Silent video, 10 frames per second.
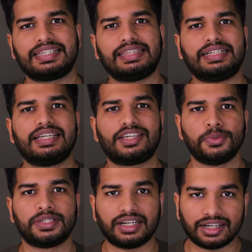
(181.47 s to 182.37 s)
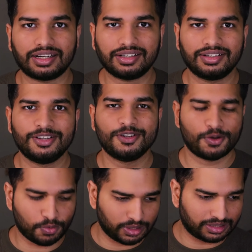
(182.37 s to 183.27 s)
synthetic user data
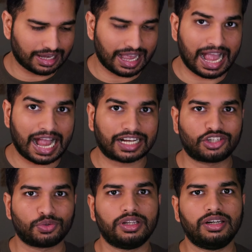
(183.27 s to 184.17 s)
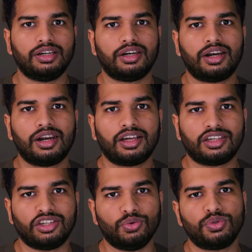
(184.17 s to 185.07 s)
with actual
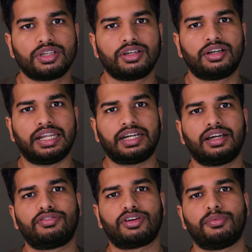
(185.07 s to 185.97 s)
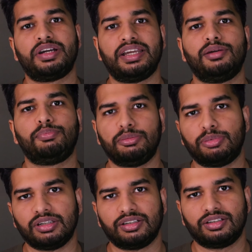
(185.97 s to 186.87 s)
user data from real people,